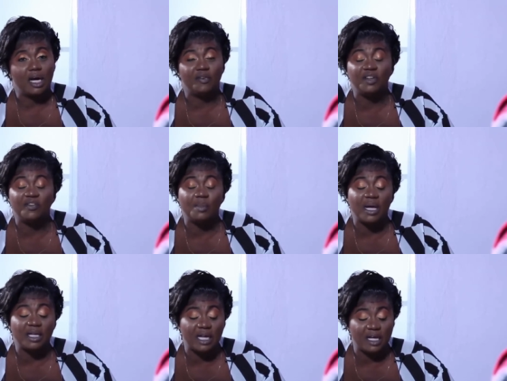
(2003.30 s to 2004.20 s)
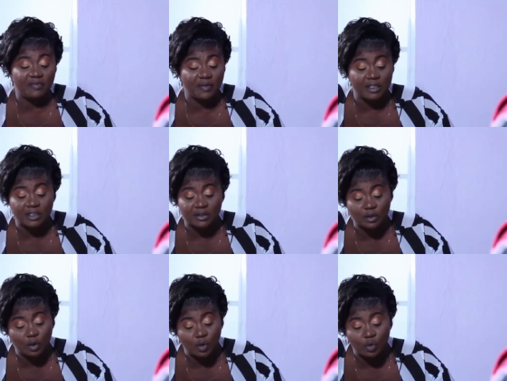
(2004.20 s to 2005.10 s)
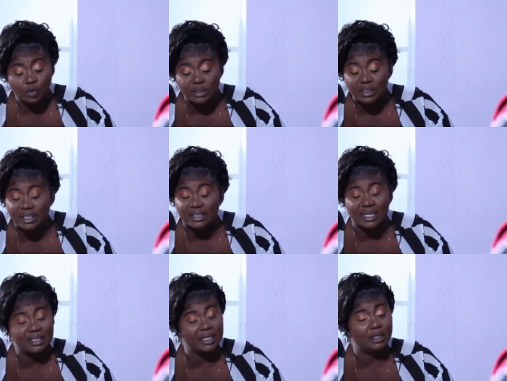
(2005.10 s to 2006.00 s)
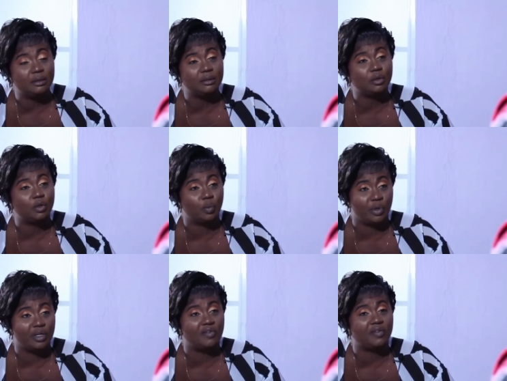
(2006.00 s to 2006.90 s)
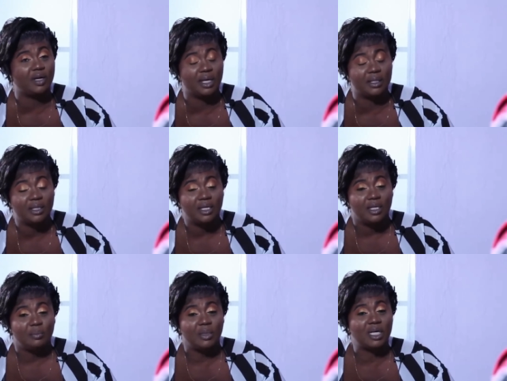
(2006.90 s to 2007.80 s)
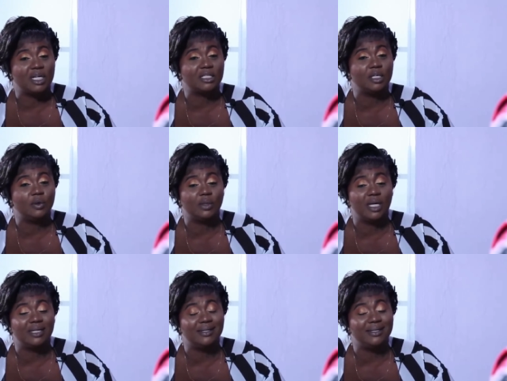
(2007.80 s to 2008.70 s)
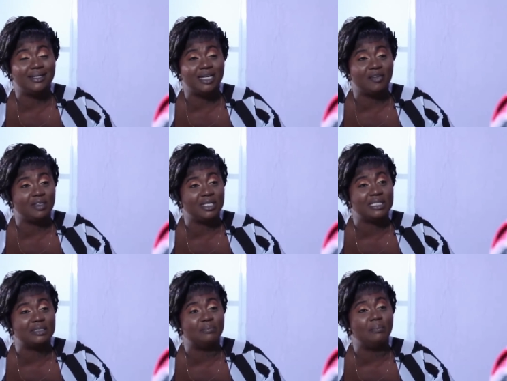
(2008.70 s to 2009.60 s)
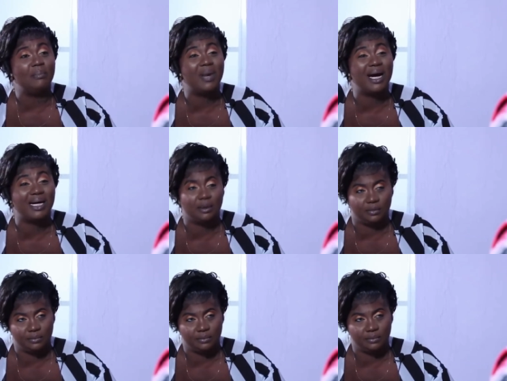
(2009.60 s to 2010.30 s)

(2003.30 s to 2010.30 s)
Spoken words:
I've lived my life as closely as I can to the word of God because I know that the devil is mad.